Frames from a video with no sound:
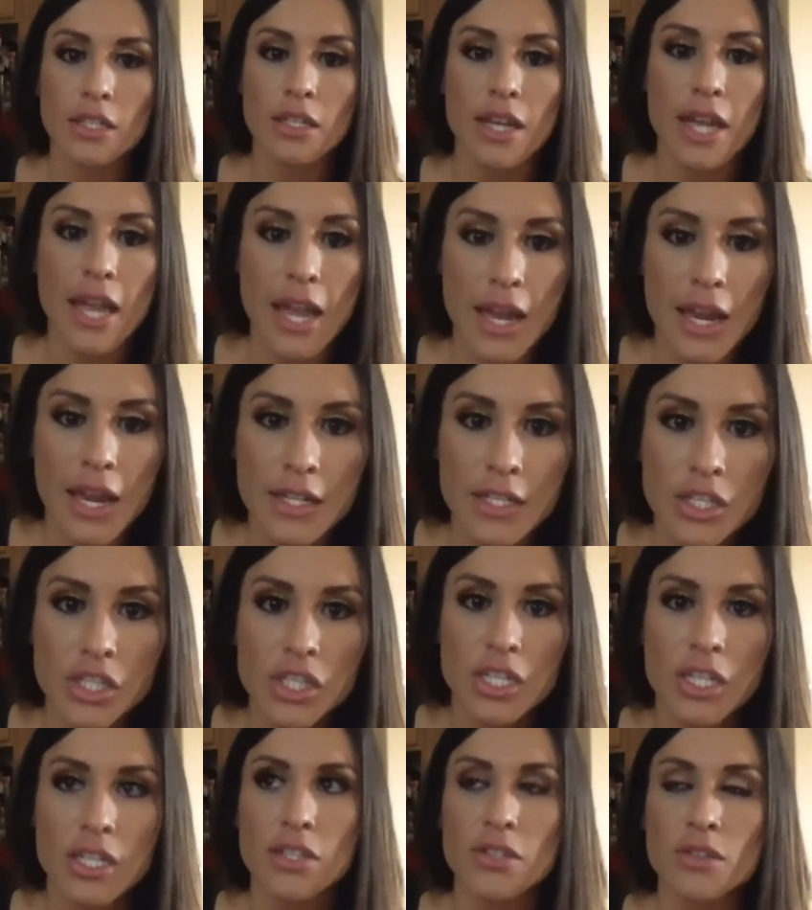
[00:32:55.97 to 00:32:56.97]
And
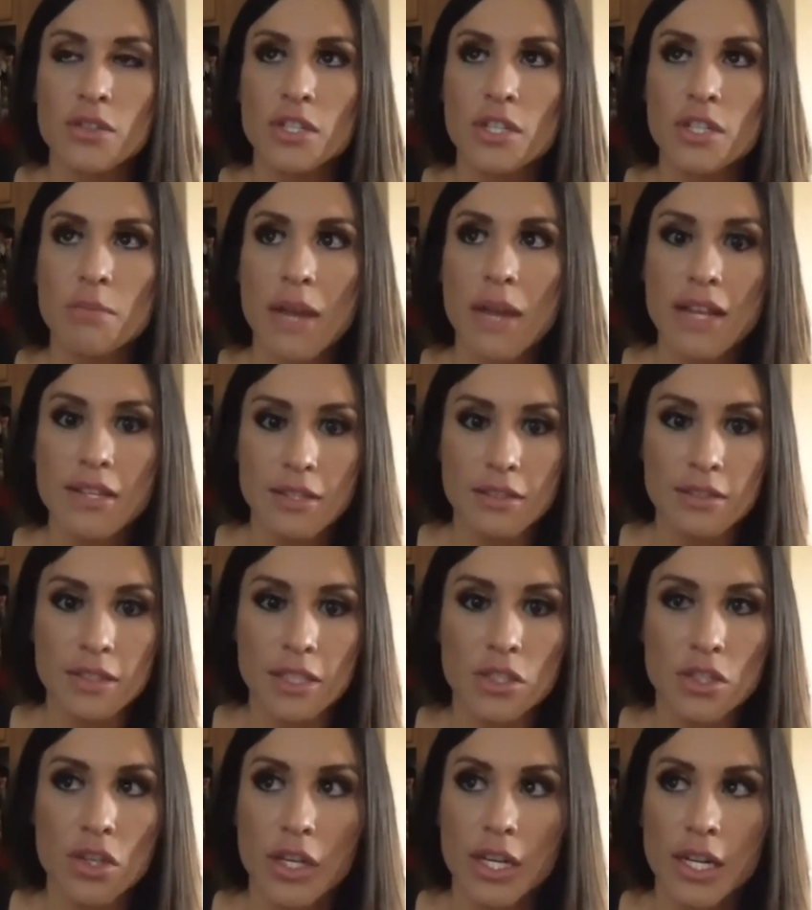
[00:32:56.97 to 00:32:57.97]
she, she basically
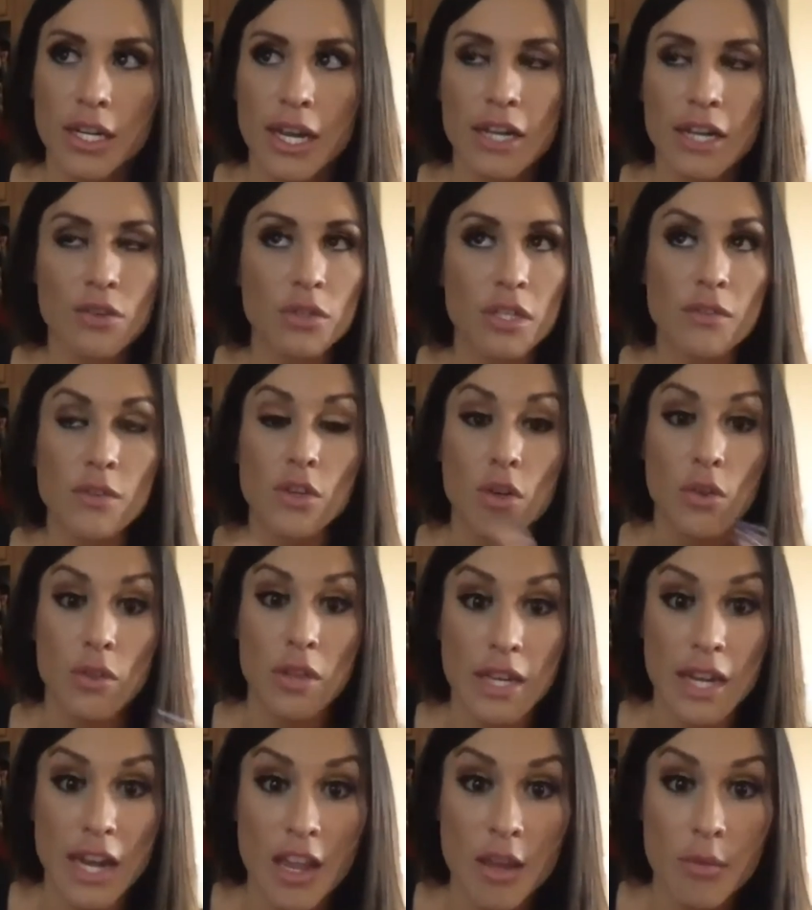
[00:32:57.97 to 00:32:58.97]
took, and I don't even know the
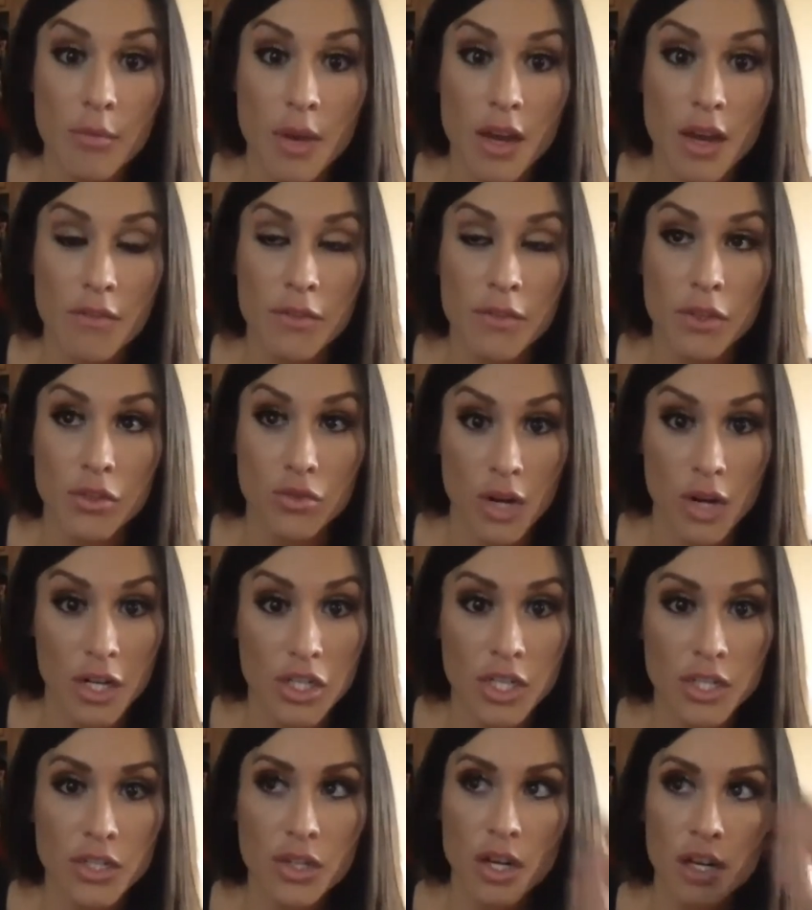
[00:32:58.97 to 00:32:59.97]
name of the drug she
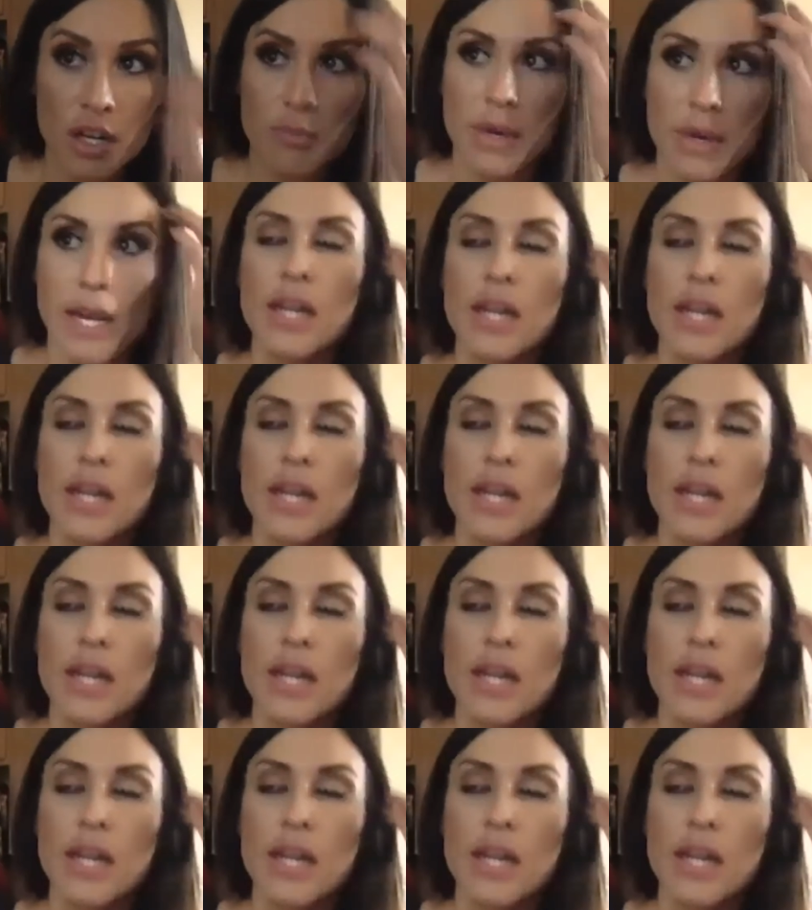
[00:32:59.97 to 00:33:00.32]
took, but